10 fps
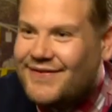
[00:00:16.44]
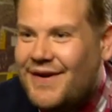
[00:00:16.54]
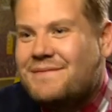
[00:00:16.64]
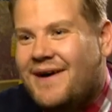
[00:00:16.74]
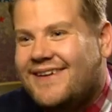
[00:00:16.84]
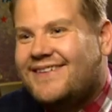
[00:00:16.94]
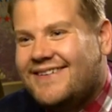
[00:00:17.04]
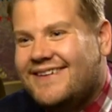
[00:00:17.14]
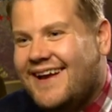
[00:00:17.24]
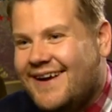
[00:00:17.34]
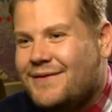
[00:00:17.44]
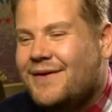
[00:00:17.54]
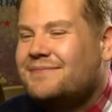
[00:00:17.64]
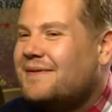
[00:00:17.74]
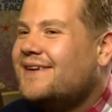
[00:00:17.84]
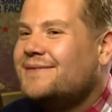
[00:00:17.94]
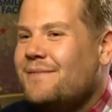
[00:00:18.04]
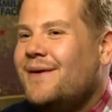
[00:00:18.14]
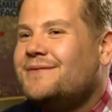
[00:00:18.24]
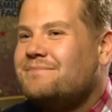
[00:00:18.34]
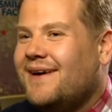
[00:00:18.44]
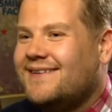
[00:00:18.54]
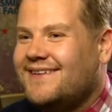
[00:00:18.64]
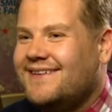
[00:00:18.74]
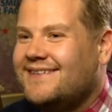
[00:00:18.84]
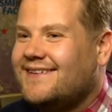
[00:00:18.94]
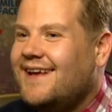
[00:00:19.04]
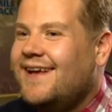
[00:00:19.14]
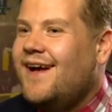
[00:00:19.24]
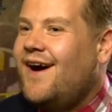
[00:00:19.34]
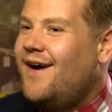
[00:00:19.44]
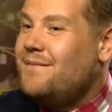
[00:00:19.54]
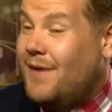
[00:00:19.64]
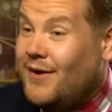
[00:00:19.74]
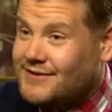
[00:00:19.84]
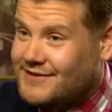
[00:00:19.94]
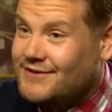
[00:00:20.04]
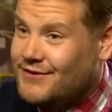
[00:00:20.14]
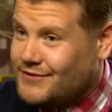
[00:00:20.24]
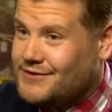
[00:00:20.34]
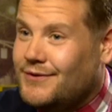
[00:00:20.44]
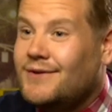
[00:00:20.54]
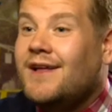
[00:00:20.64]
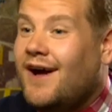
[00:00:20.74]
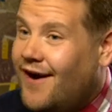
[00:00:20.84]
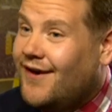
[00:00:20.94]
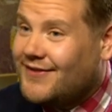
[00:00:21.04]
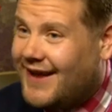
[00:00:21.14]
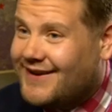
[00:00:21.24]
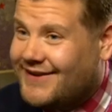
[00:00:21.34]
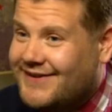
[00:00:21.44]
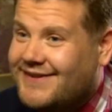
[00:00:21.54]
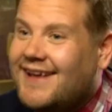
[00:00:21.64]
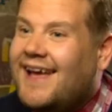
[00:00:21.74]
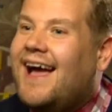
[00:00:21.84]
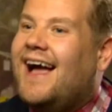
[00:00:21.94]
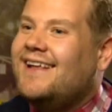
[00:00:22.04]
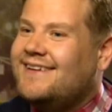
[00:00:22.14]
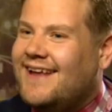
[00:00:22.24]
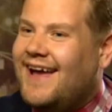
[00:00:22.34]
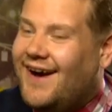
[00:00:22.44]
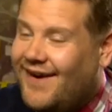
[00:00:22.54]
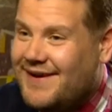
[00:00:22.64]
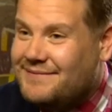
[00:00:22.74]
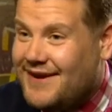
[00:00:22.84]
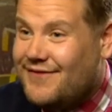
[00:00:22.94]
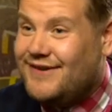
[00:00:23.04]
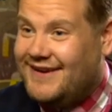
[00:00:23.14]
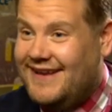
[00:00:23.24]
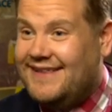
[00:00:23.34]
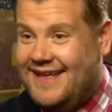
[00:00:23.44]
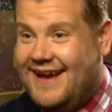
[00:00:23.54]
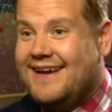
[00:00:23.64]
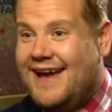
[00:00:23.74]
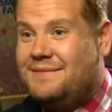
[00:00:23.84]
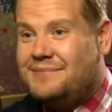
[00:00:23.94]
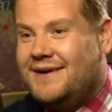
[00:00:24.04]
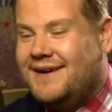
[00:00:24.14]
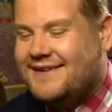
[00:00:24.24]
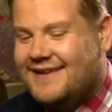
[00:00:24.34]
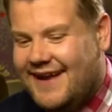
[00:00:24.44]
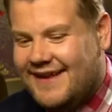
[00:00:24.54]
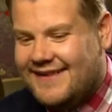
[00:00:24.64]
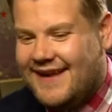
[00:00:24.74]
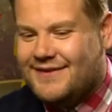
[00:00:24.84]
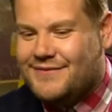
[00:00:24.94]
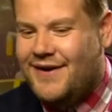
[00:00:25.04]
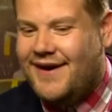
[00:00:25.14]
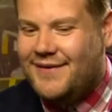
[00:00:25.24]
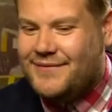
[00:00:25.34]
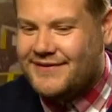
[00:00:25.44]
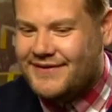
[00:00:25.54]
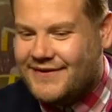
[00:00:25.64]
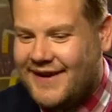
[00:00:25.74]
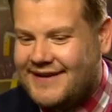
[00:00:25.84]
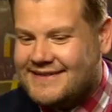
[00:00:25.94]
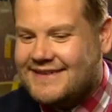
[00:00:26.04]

very much. Yeah, you know. Well, it's because most buskers, most, not all, aren't that good. And I am definitely in that camp, and that's why I wasn't great.